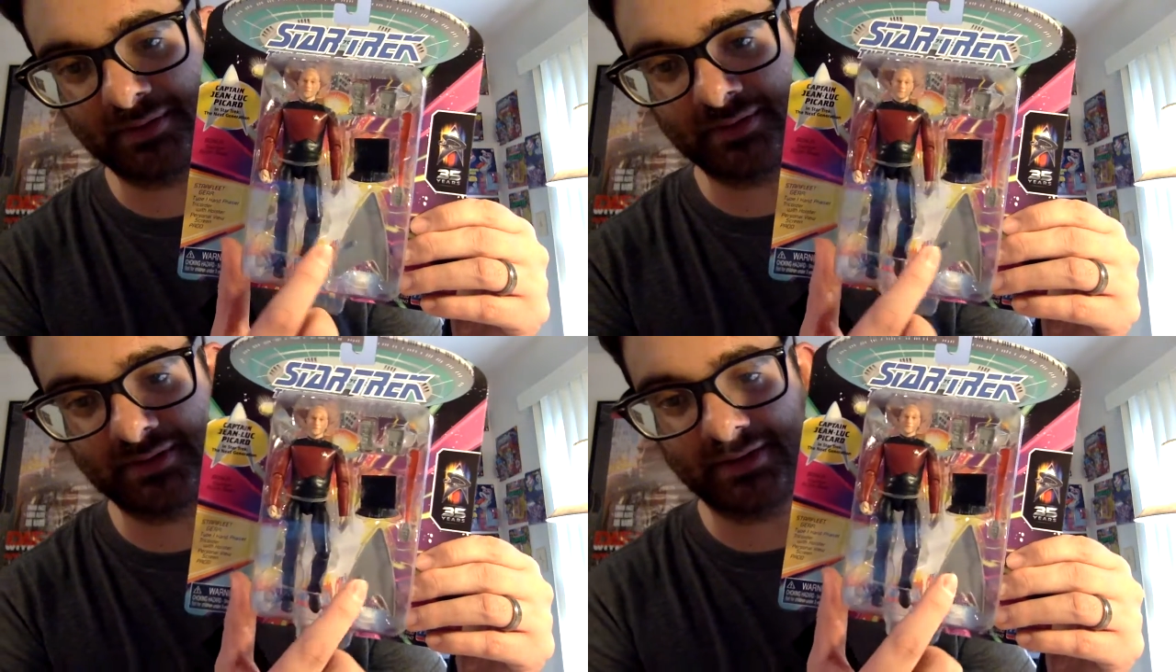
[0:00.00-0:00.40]

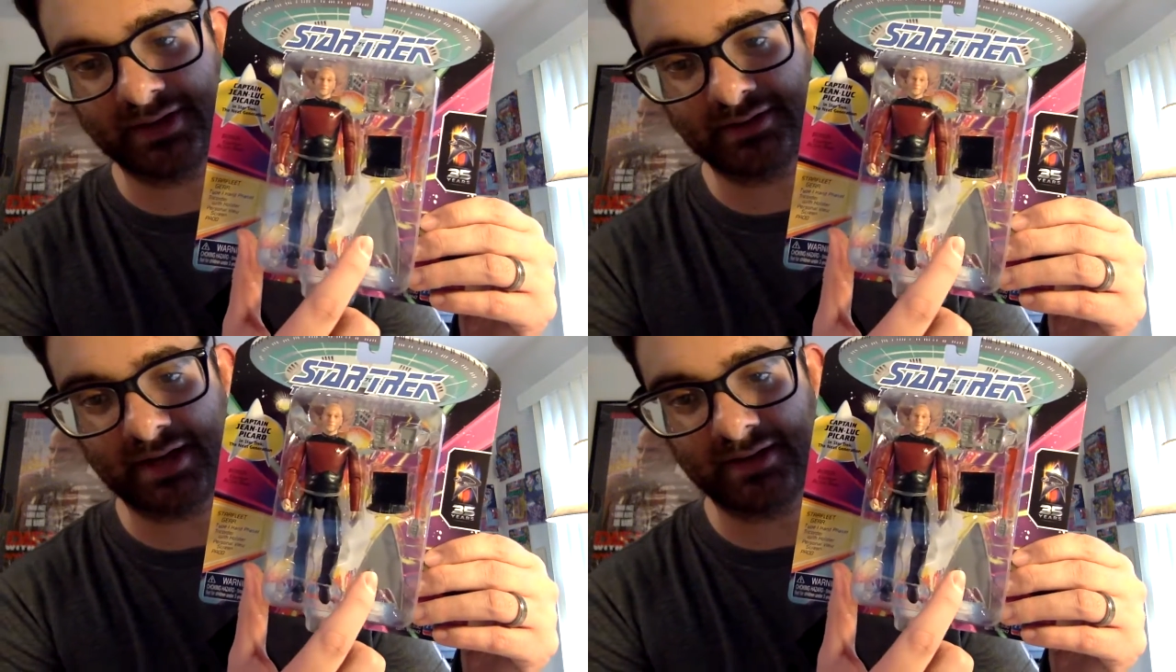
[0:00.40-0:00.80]
this thing
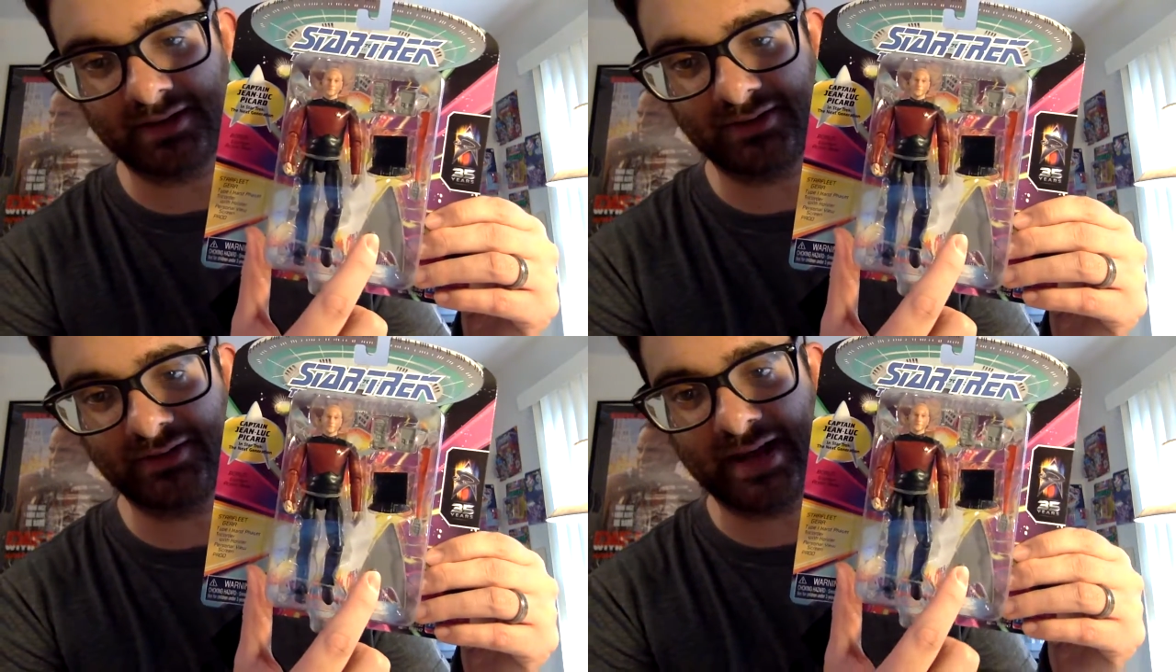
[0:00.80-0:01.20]
is kind of like
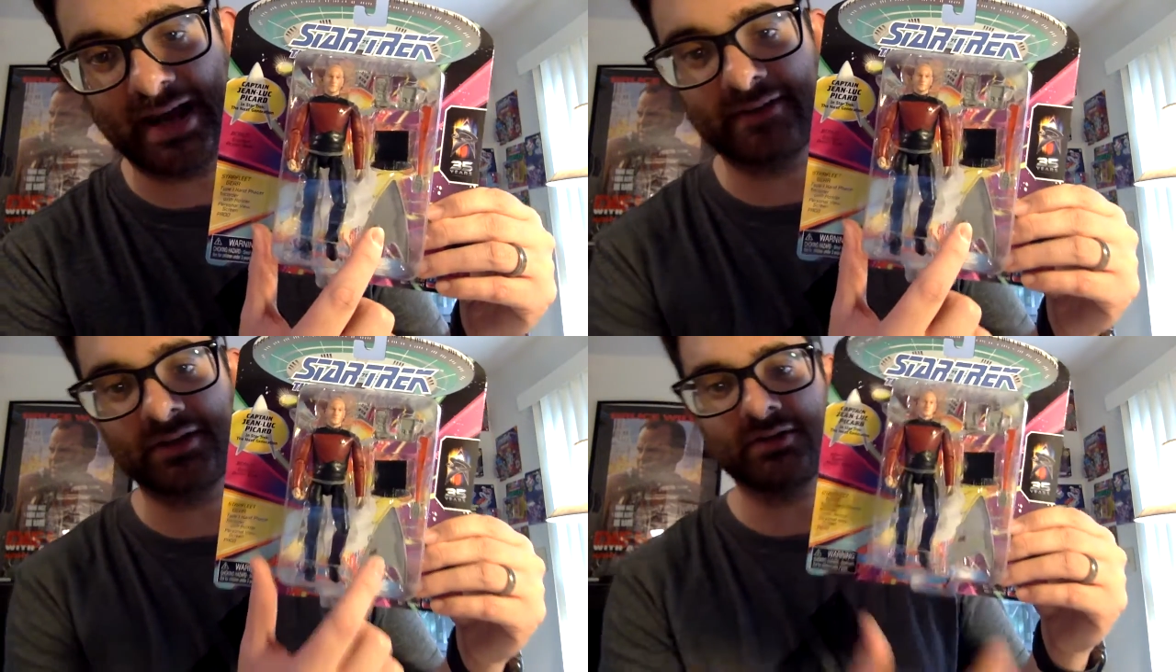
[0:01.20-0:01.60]
a
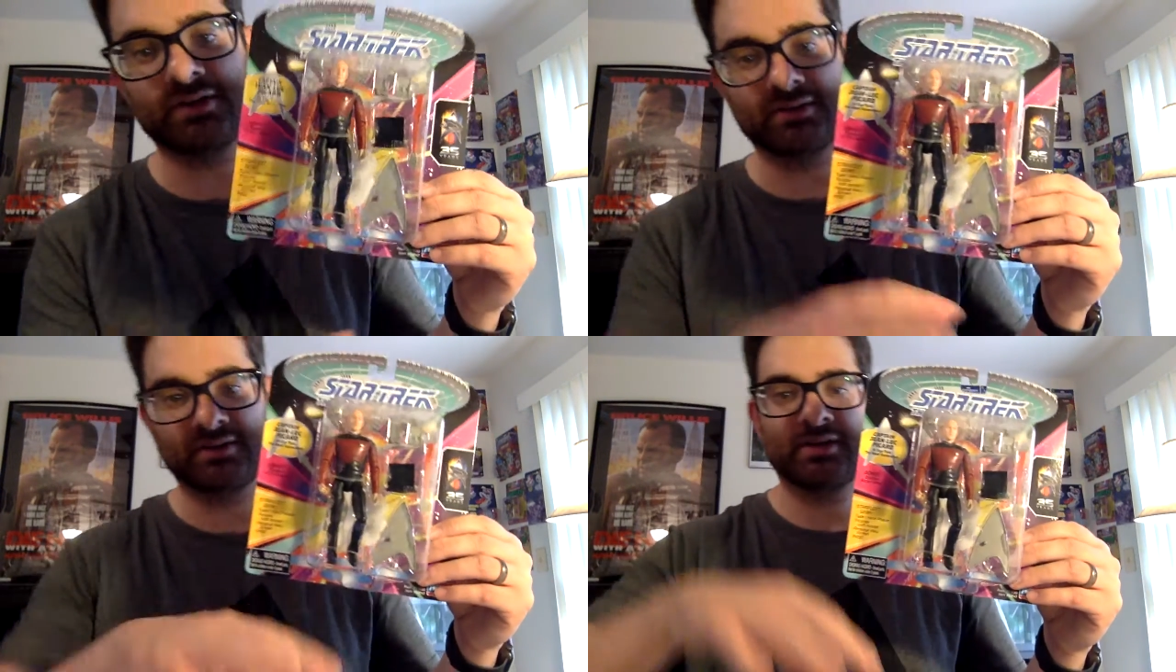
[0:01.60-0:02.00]
stand that you
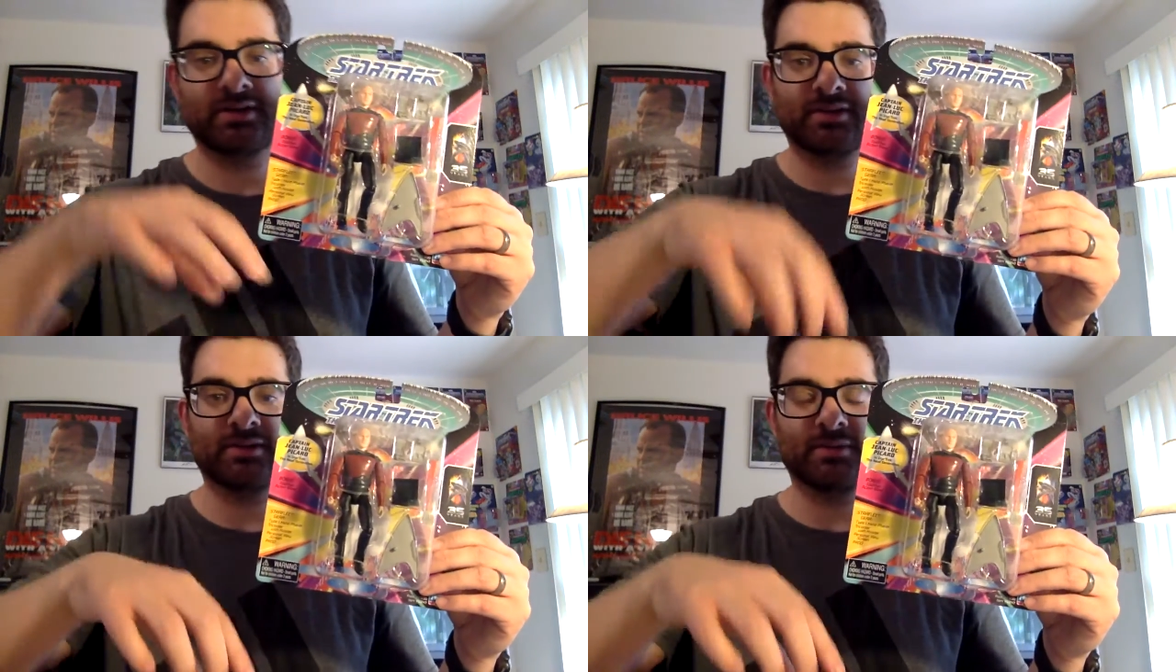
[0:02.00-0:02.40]
can
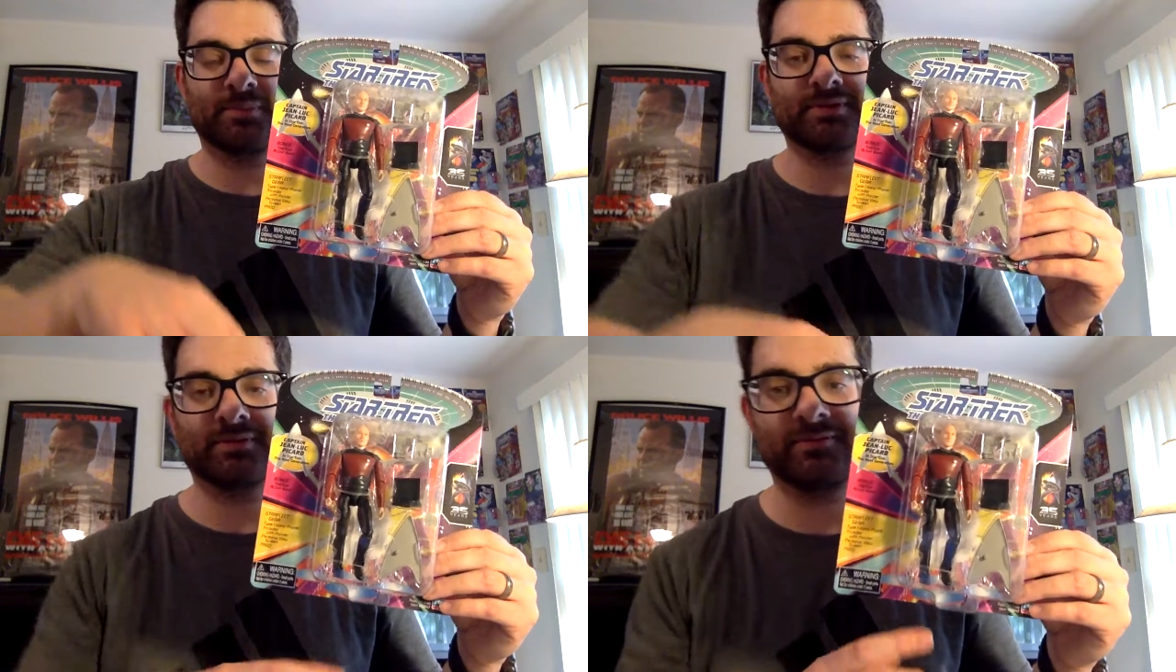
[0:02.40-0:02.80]
you can
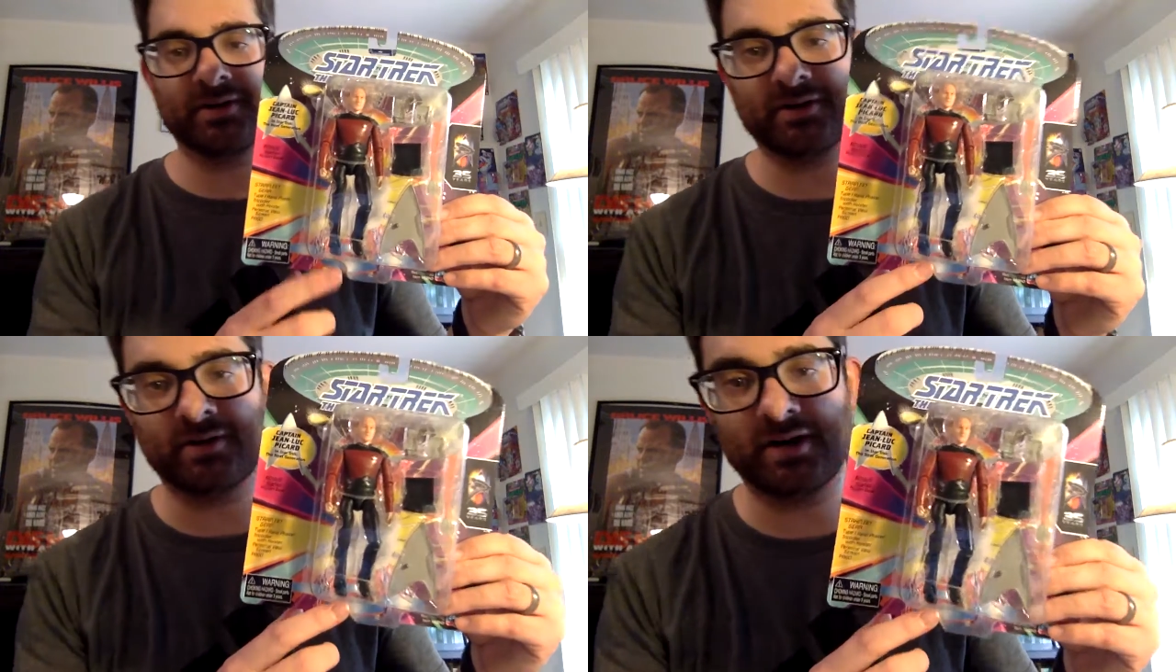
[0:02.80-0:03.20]
put the
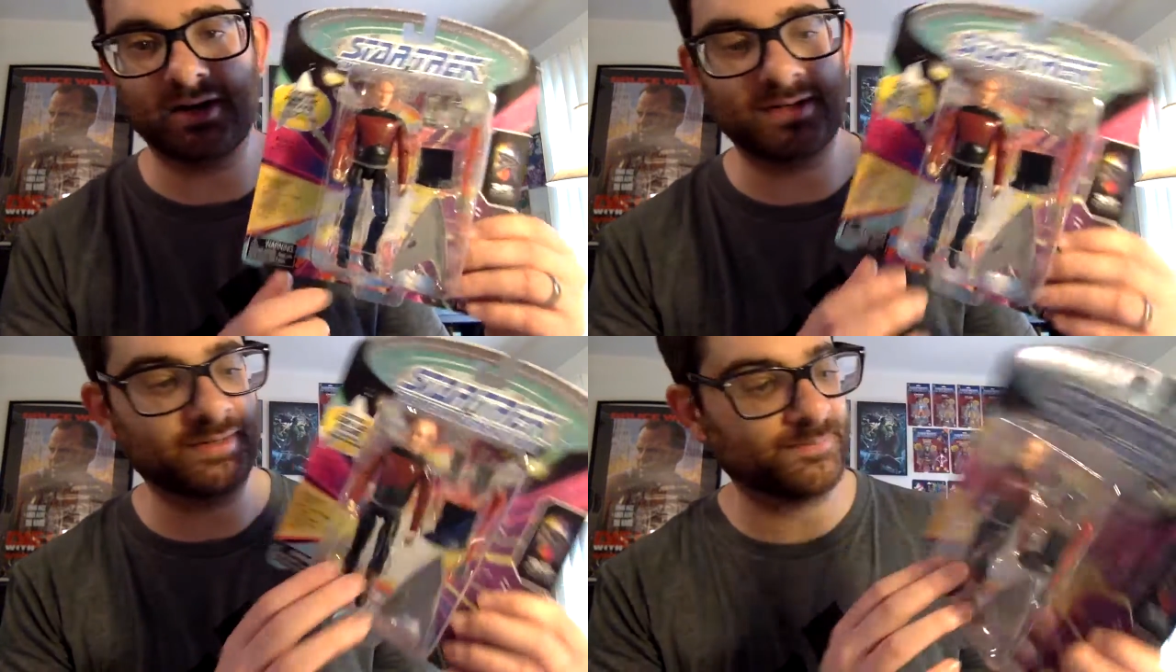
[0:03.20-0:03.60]
figure
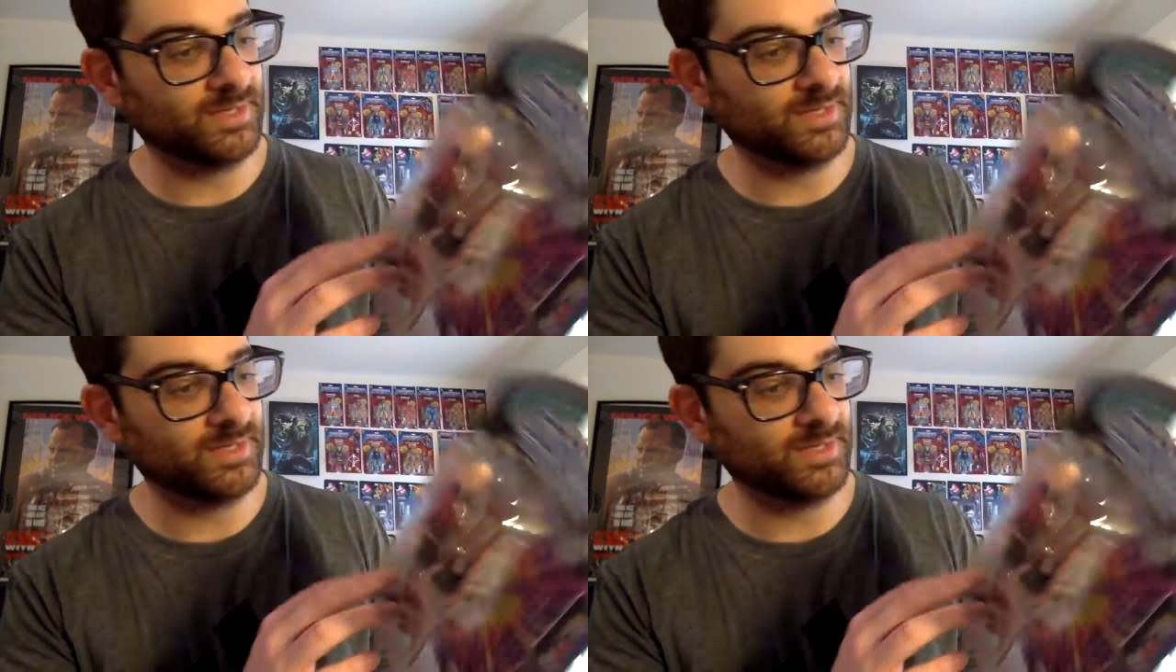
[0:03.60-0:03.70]
on.